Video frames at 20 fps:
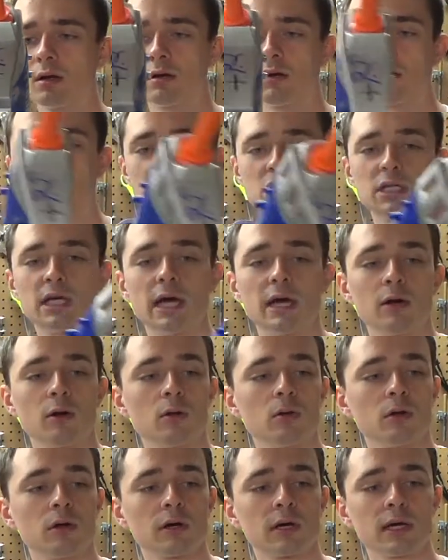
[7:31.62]
just ghetto
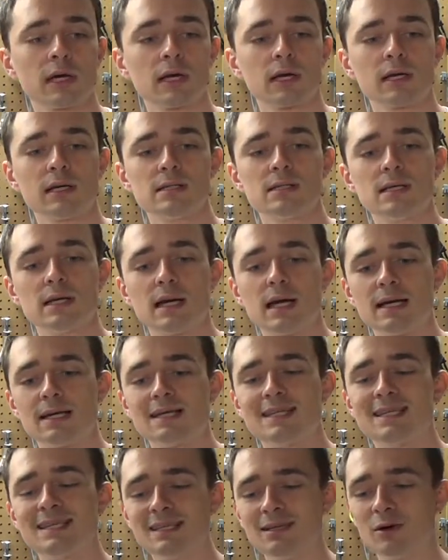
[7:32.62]
looking because it
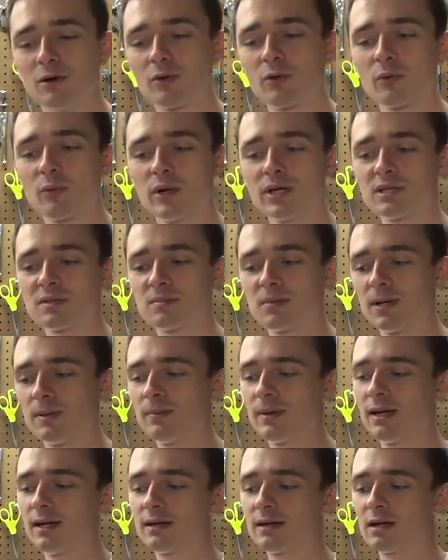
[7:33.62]
has, you know, the white spray
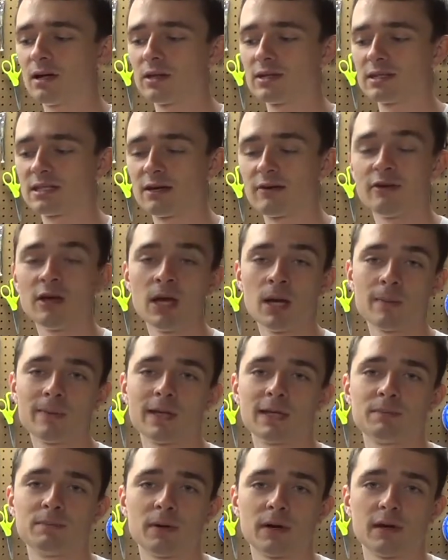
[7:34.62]
paint and all the stuff. But
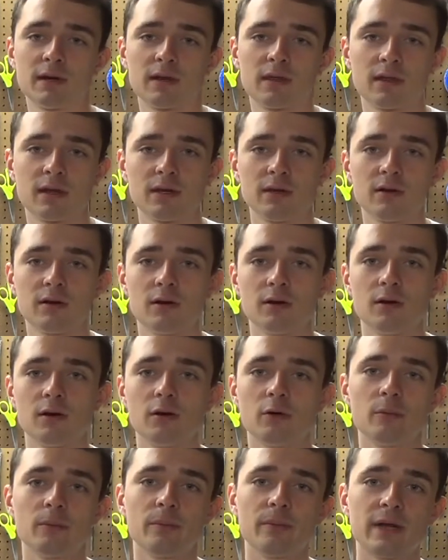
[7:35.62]
that's part of the
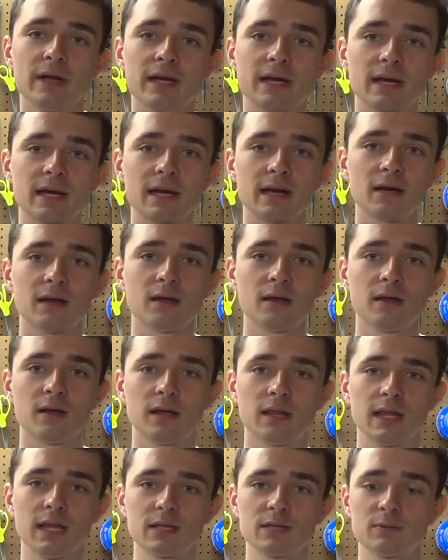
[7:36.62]
Thunderdome, like,
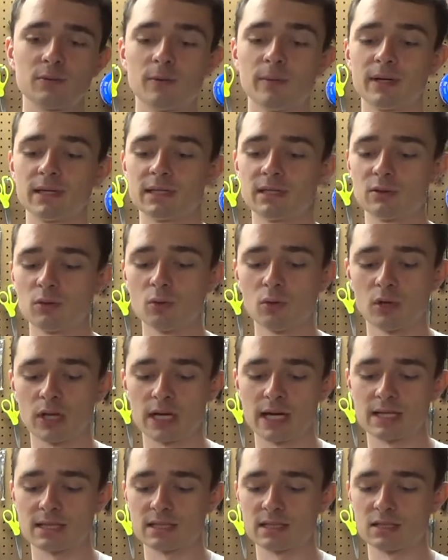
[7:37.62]
and that's what makes it cool, I
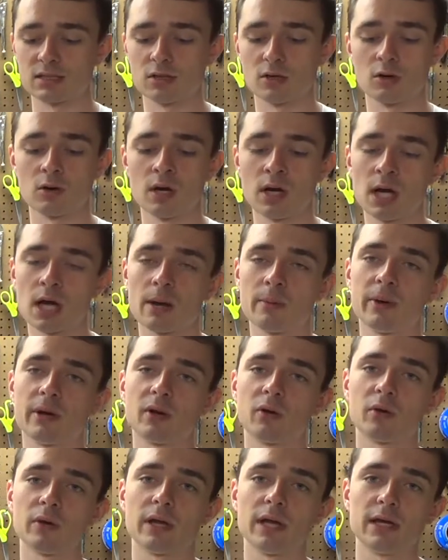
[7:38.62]
guess. So I might
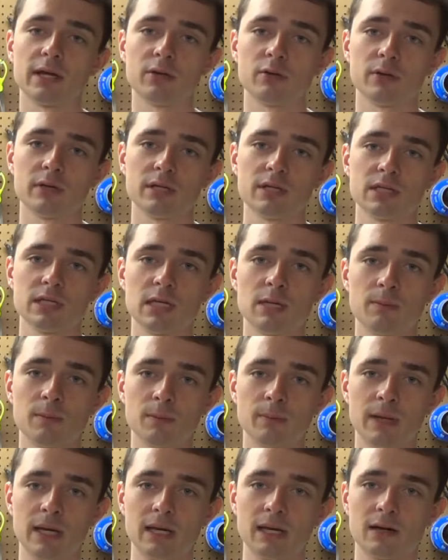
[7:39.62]
hold on to it and just keep it
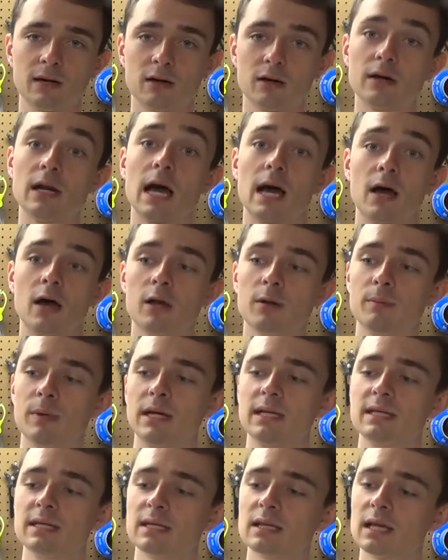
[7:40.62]
painted, or not
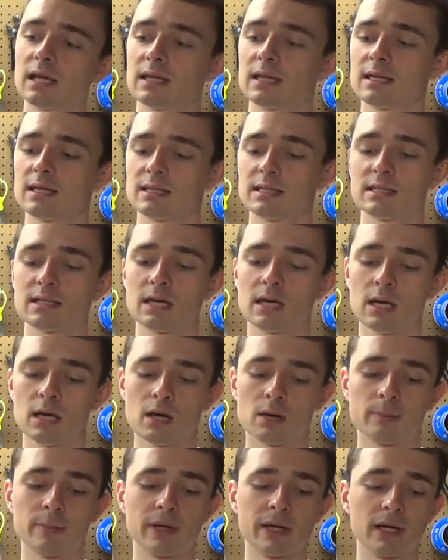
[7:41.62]
unpainted like this,
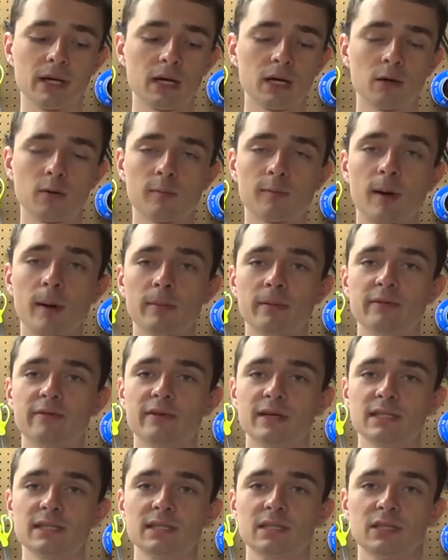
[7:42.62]
but we'll probably
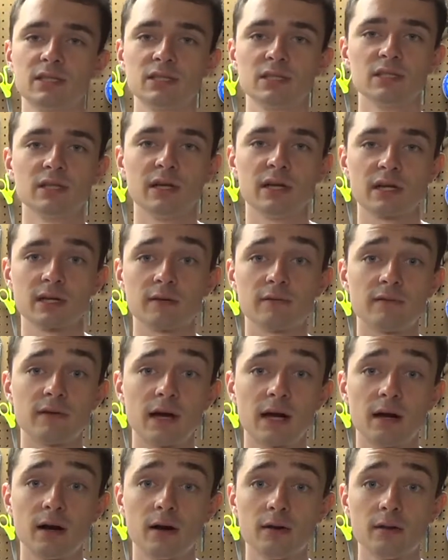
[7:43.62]
fix it just so that it can
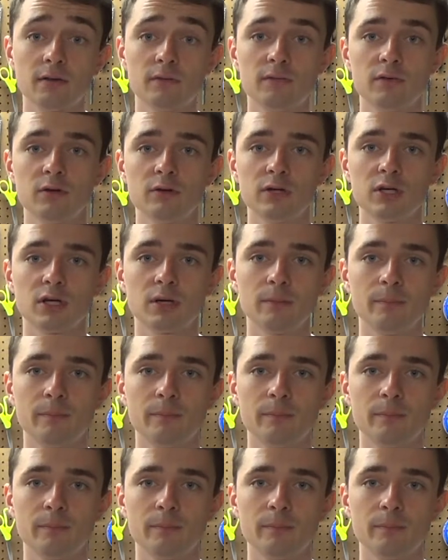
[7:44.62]
fire in the future.